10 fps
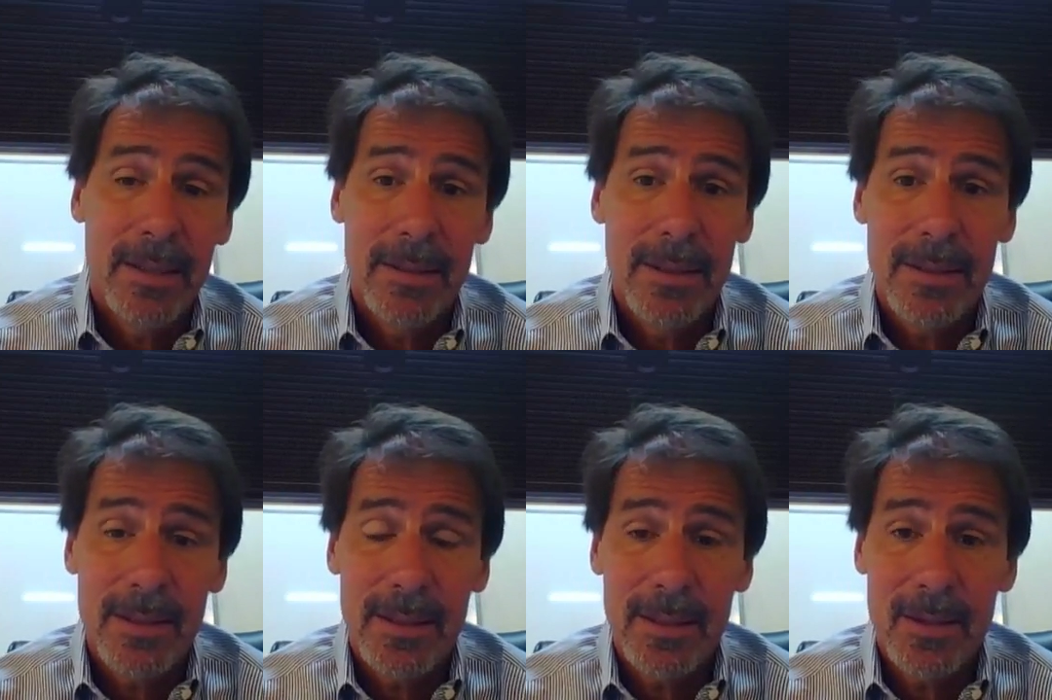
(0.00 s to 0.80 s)

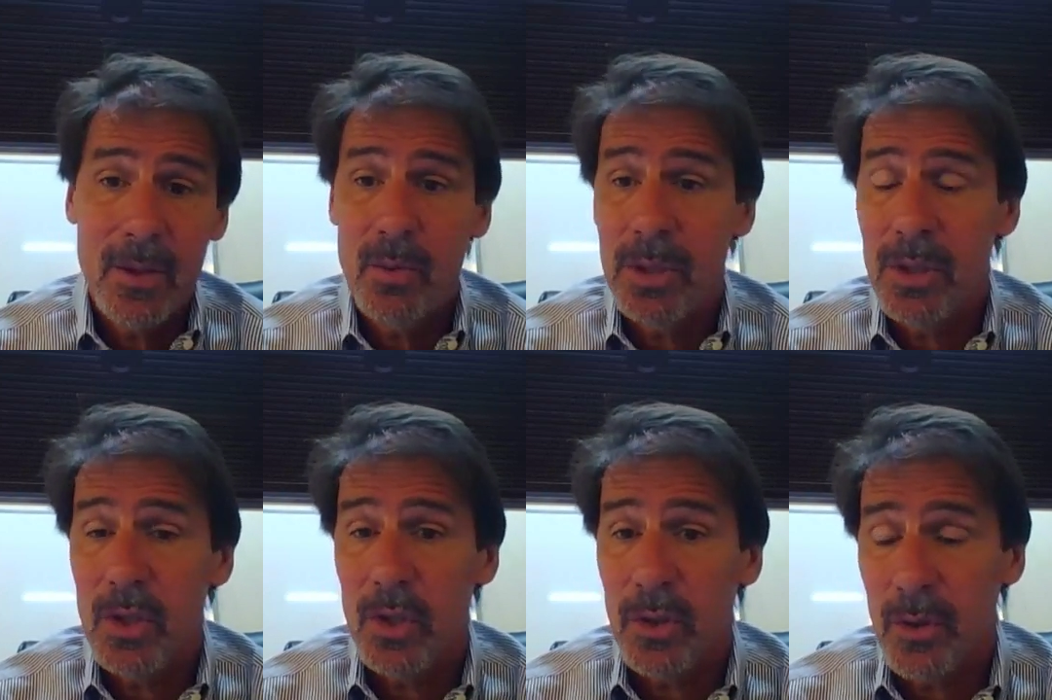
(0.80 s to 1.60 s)
that you would
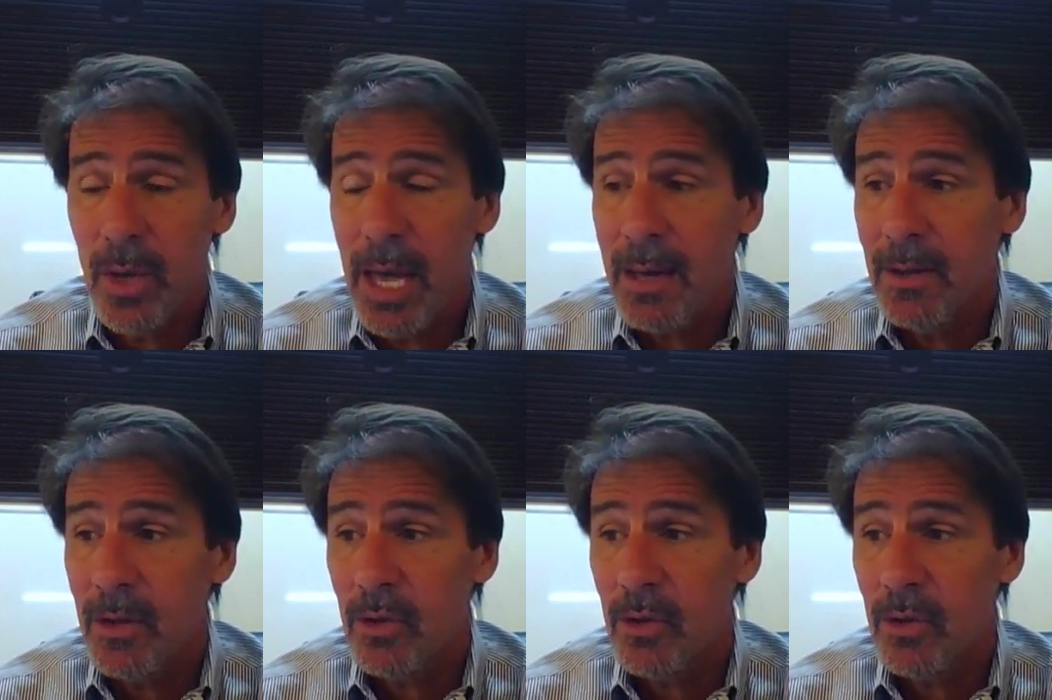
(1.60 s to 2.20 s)
ensure you had in